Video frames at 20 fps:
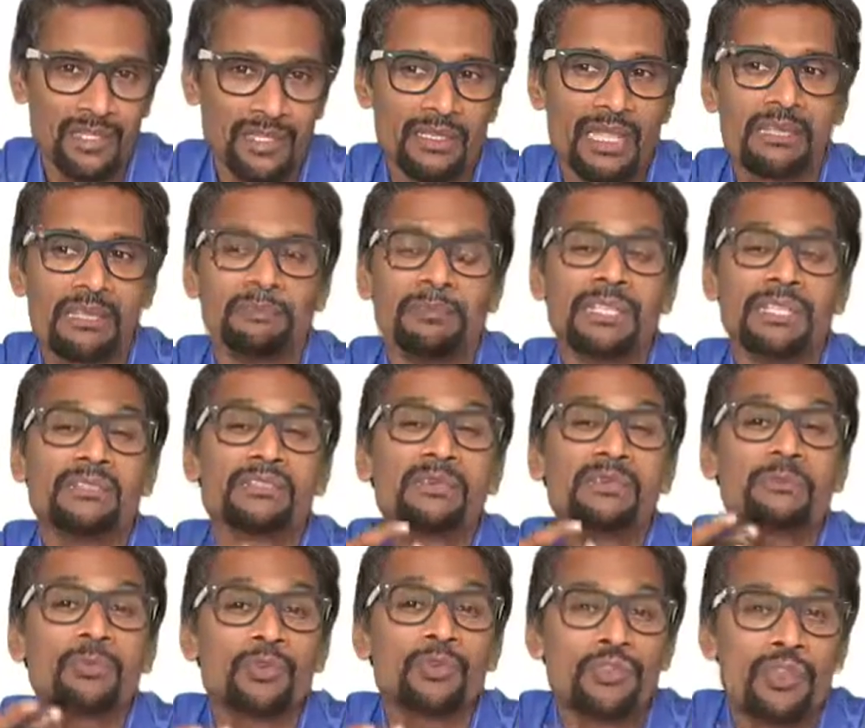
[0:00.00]
That means,
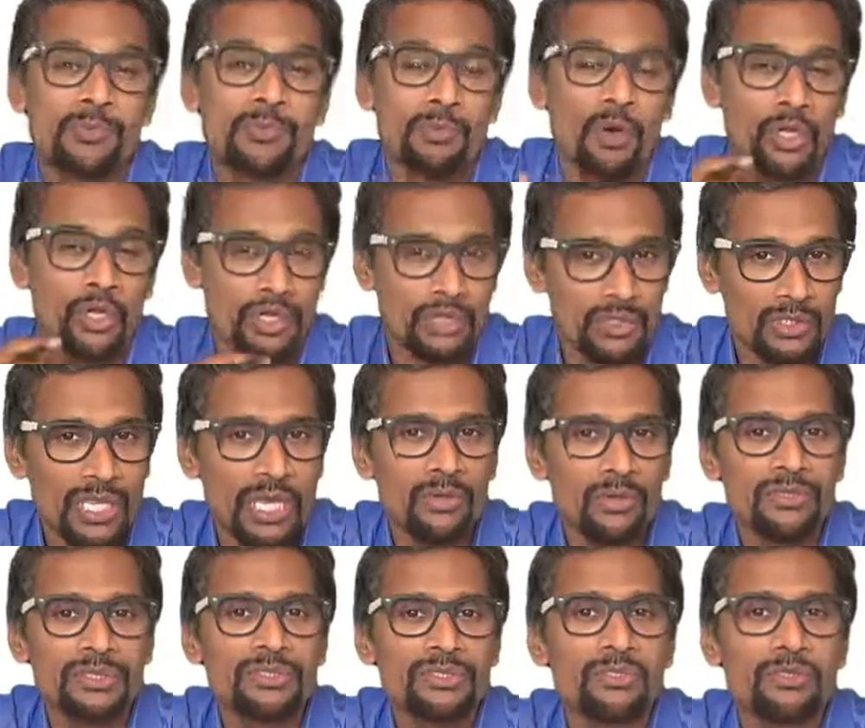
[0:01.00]
suppose you borrowed
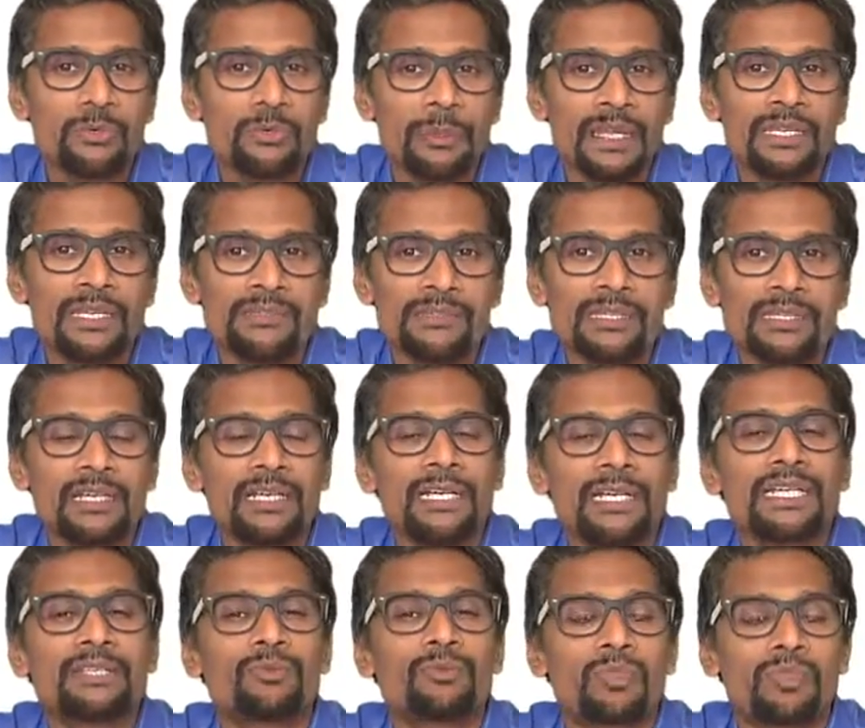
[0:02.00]
1,000 rupees,
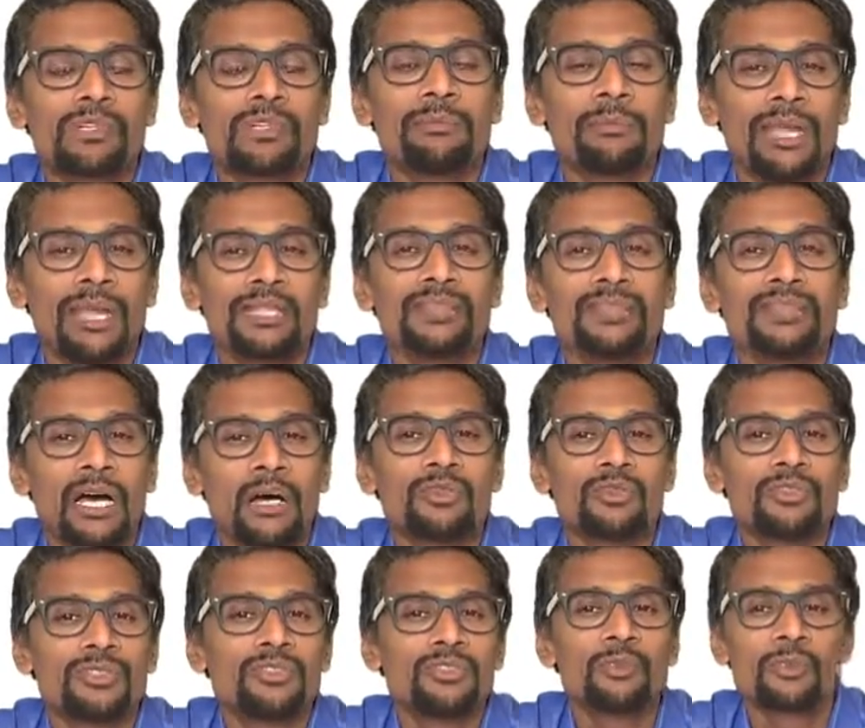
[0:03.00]
it would remain
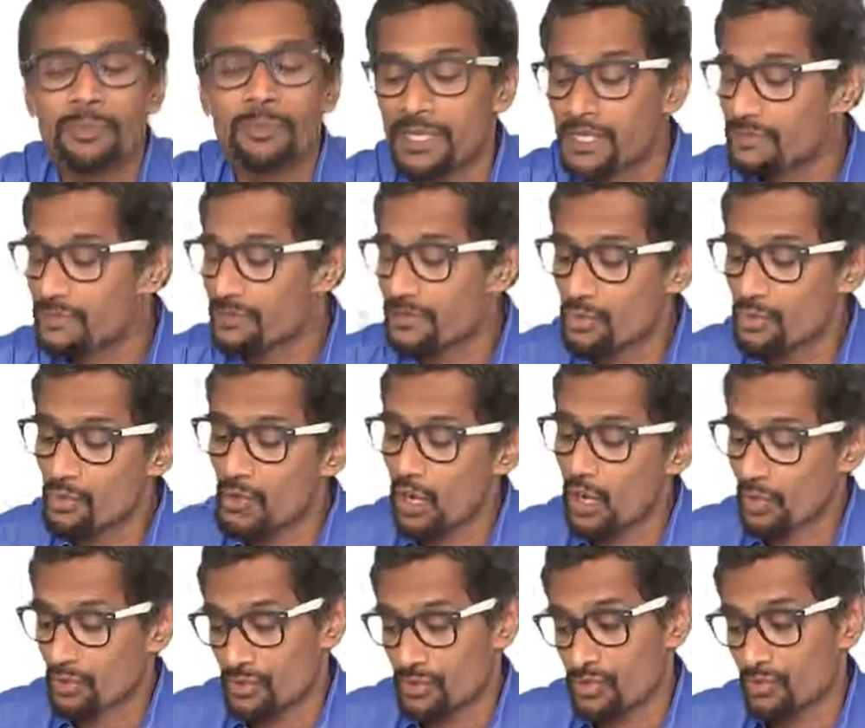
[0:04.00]
1,000 rupees
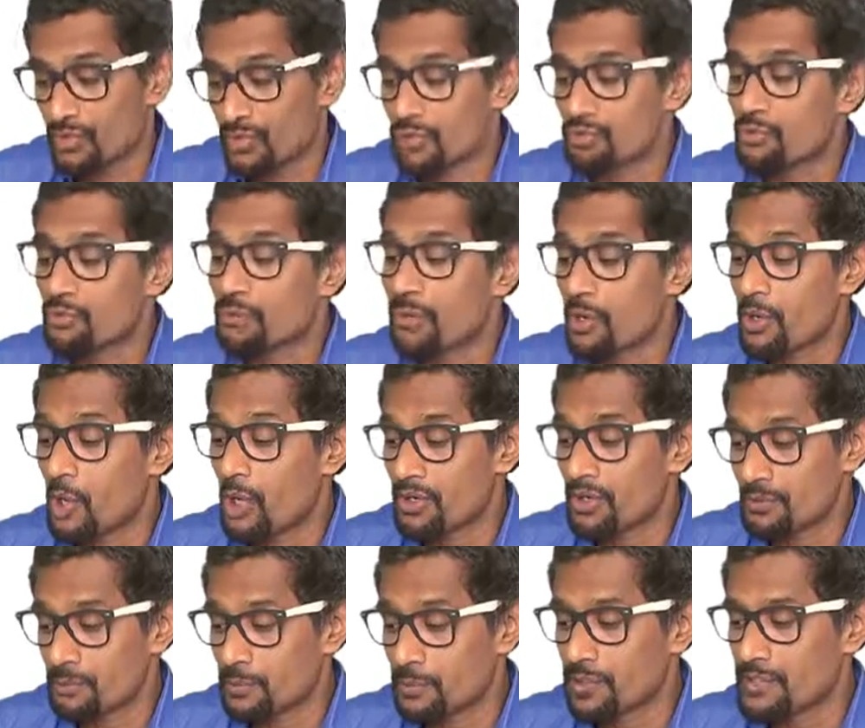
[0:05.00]
throughout, so which would be called
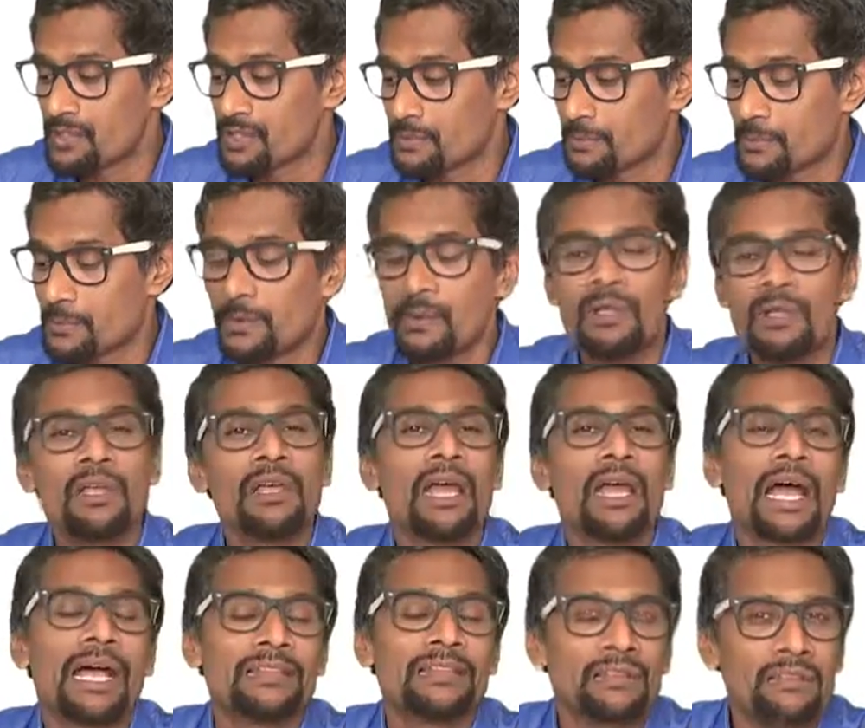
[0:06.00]
the principal,
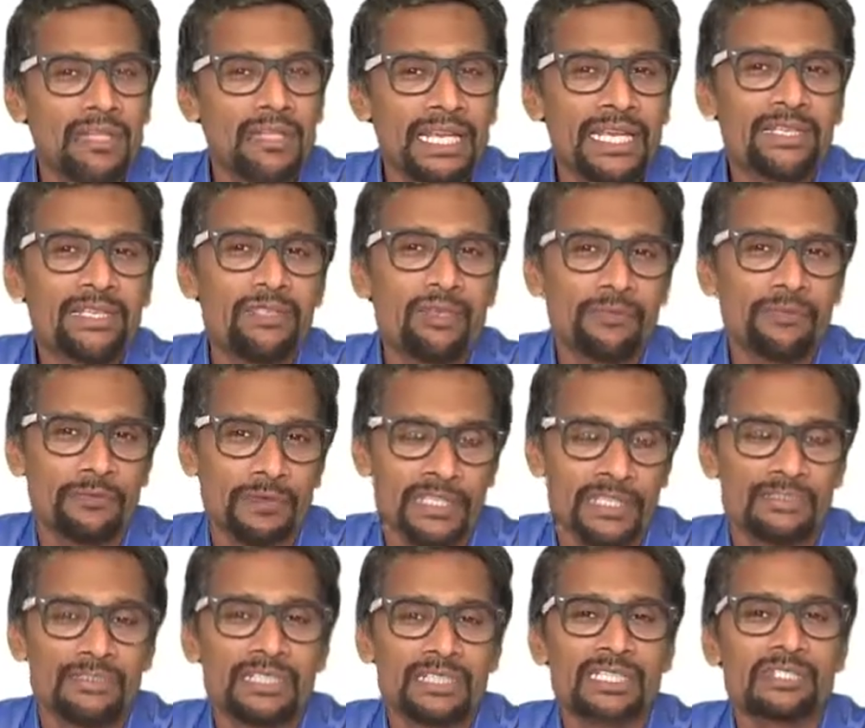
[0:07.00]
and the rate of
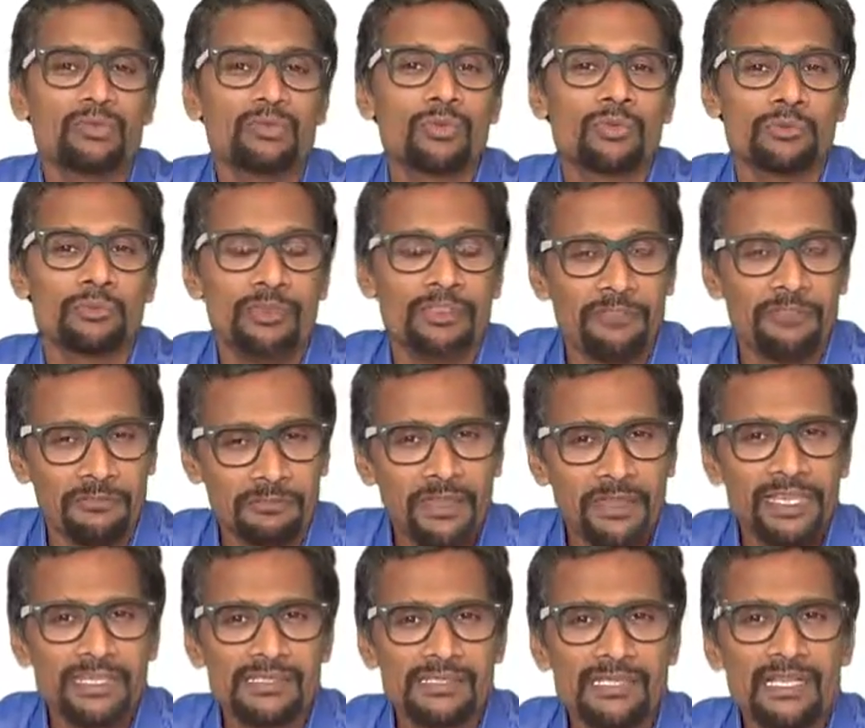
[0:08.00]
interest would be
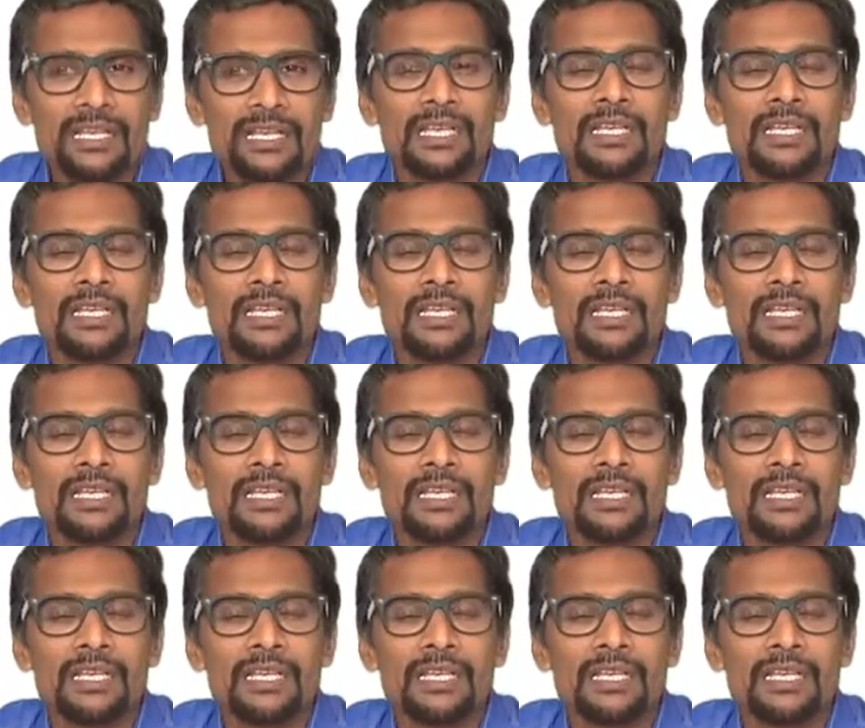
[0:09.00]
fixed.